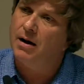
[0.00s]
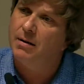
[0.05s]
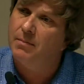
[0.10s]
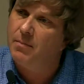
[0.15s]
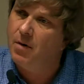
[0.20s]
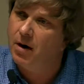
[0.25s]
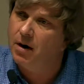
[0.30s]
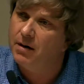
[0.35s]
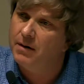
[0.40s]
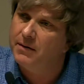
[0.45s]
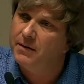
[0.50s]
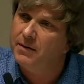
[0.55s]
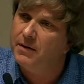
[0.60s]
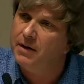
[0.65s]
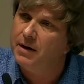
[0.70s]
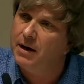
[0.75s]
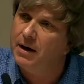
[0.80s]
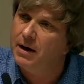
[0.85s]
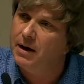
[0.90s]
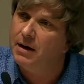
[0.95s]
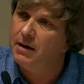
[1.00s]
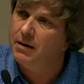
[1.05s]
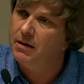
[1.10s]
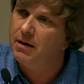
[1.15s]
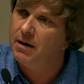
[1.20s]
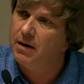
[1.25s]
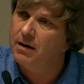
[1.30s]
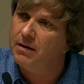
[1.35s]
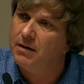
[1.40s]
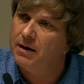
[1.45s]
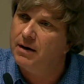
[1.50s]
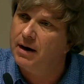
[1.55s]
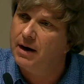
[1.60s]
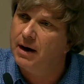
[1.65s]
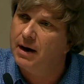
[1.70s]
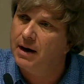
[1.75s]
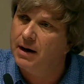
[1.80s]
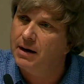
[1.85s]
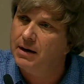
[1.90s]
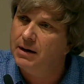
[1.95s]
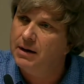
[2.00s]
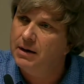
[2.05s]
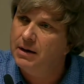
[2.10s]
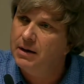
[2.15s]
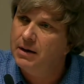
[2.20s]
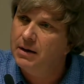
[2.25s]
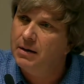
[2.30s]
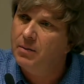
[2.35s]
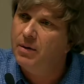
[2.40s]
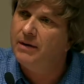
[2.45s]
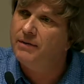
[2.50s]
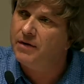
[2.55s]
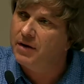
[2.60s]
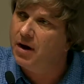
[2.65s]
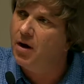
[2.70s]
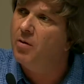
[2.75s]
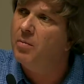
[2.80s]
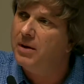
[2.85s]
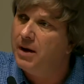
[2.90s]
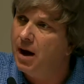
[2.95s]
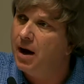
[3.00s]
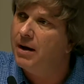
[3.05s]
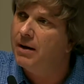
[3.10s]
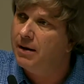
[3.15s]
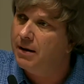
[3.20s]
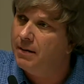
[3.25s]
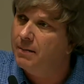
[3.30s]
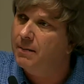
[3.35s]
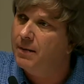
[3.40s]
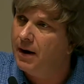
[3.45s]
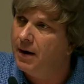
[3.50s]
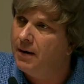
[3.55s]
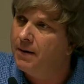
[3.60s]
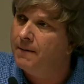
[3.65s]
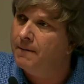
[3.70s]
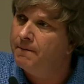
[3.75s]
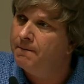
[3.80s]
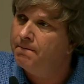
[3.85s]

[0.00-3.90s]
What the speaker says: and Martin Luther King and Dorothy Day. We have to go beyond them now.